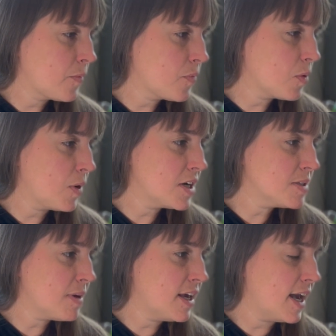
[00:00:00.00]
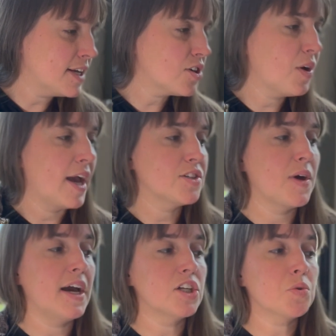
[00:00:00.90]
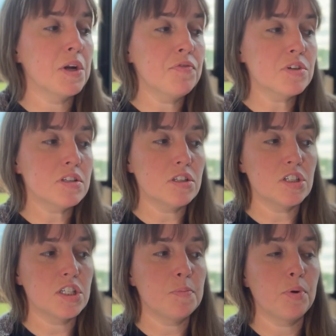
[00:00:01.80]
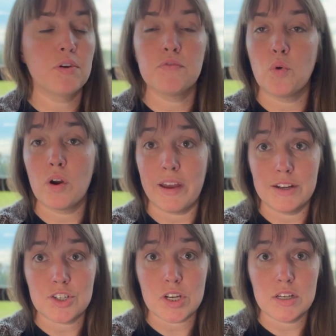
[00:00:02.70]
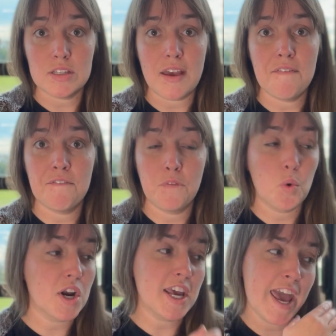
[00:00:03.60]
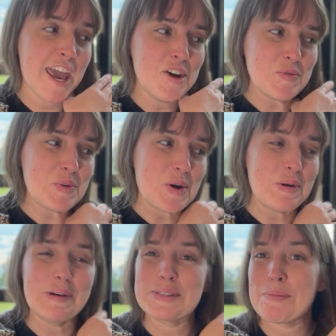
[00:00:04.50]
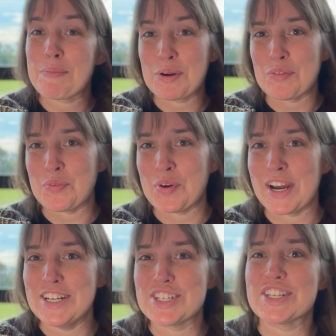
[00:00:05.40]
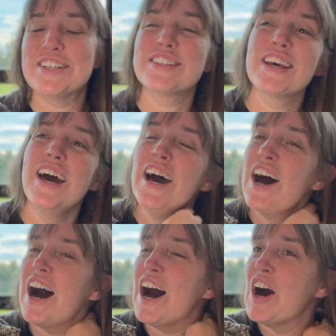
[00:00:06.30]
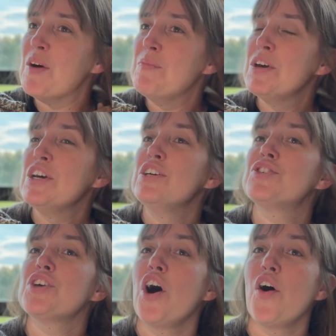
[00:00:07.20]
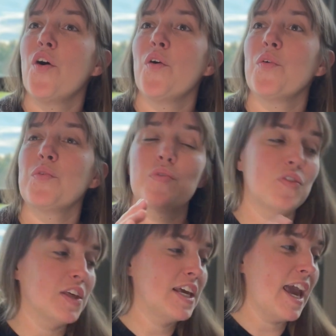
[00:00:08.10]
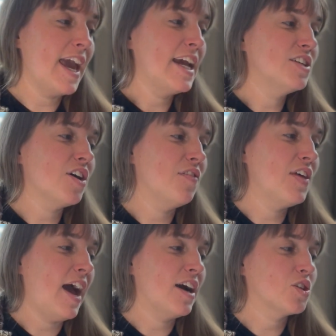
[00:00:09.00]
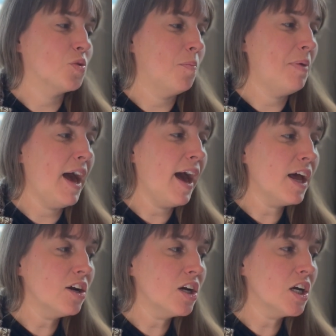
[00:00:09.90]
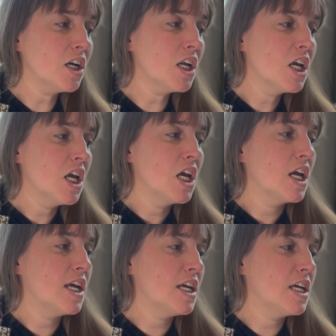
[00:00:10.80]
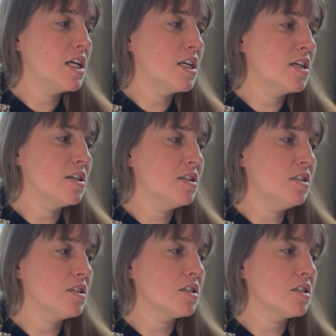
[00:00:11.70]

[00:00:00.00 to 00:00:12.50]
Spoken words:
Where's my gauge? Okay, so I got 24 stitches per 4 inches and 48 rows per 4 inches. So the gauge of the actual pattern is